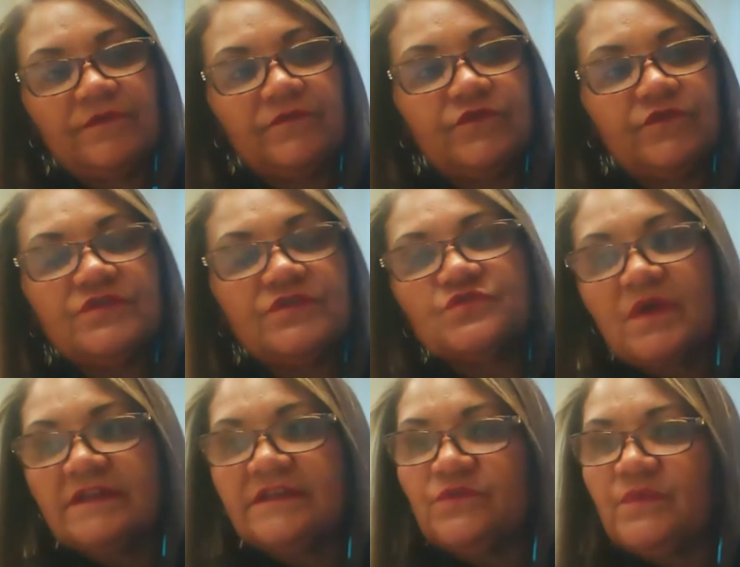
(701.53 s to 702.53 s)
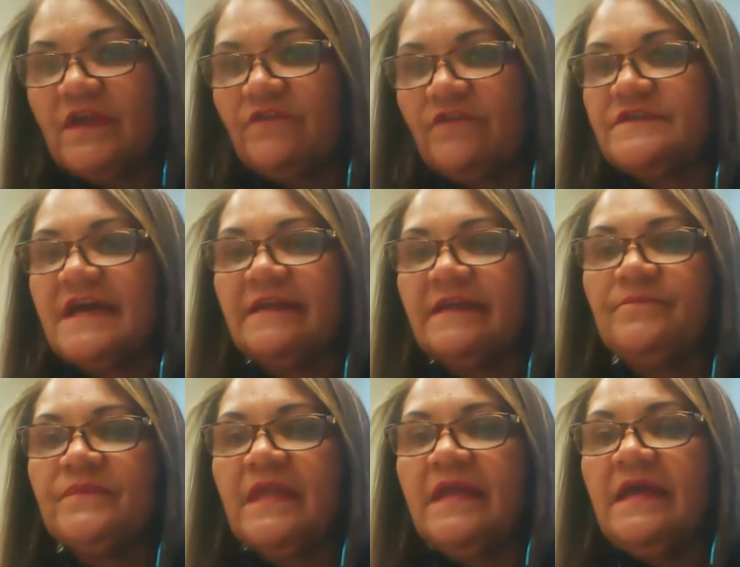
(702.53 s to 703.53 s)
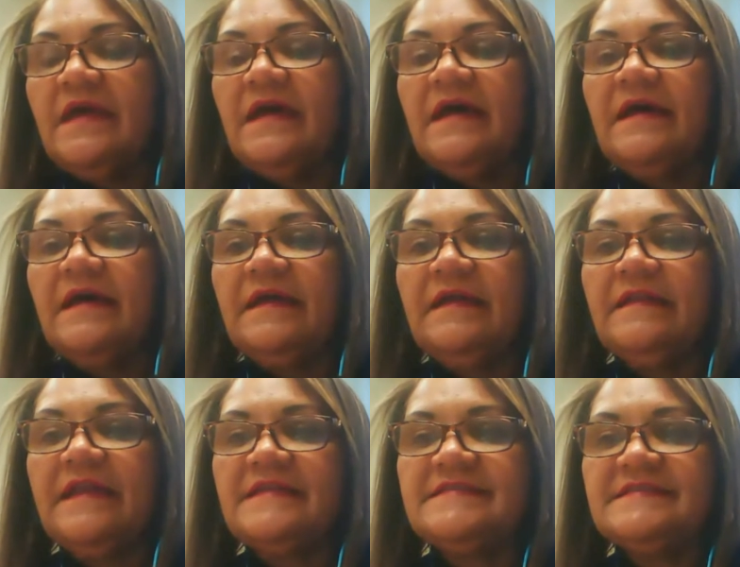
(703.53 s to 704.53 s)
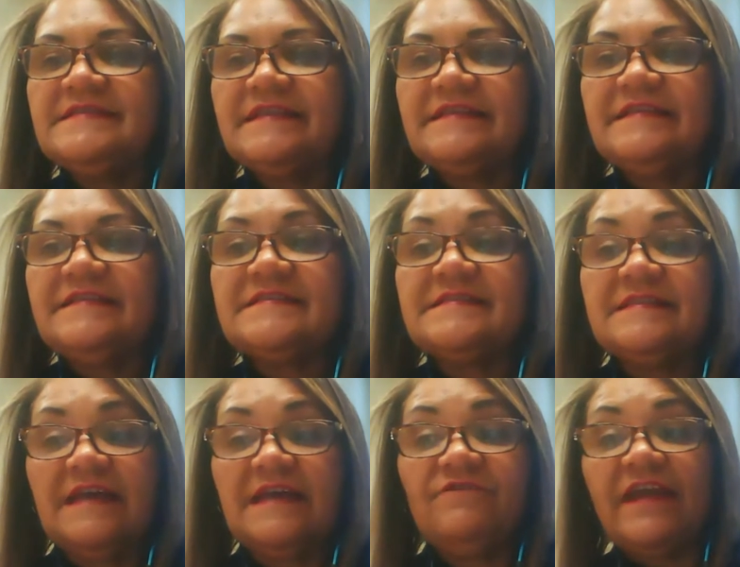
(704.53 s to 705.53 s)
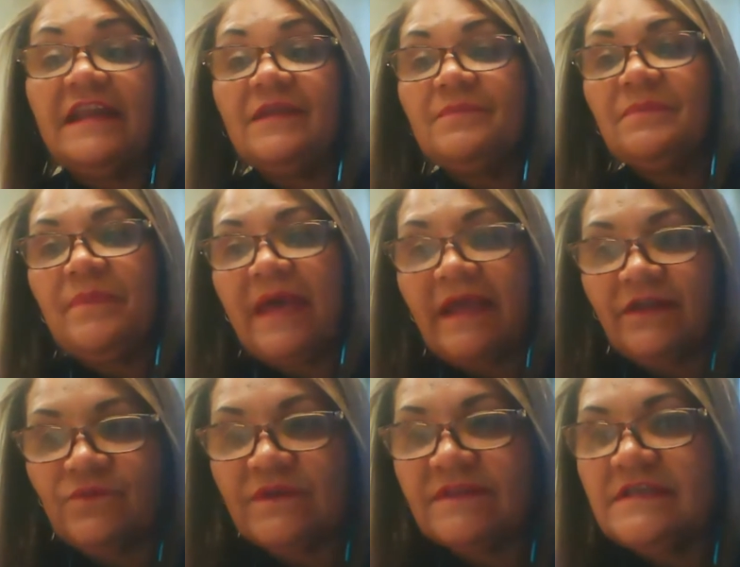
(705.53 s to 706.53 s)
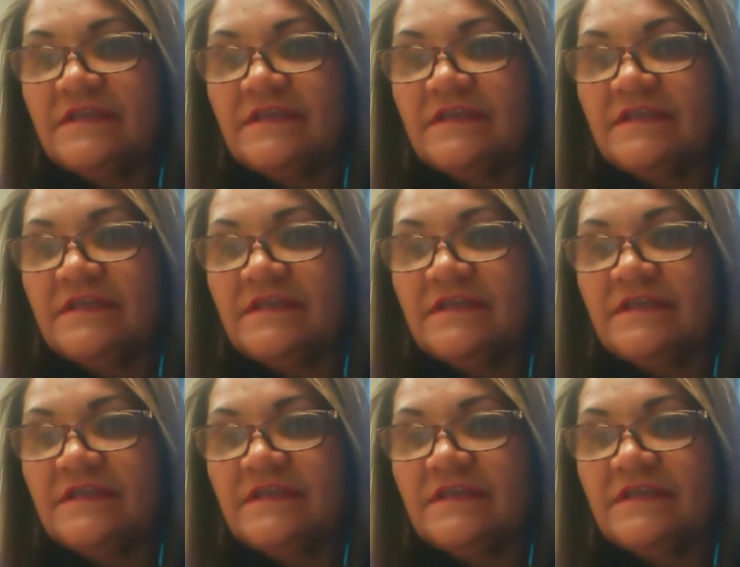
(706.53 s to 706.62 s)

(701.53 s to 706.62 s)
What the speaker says: through this work that we have done. In cases that it is the available bandwidth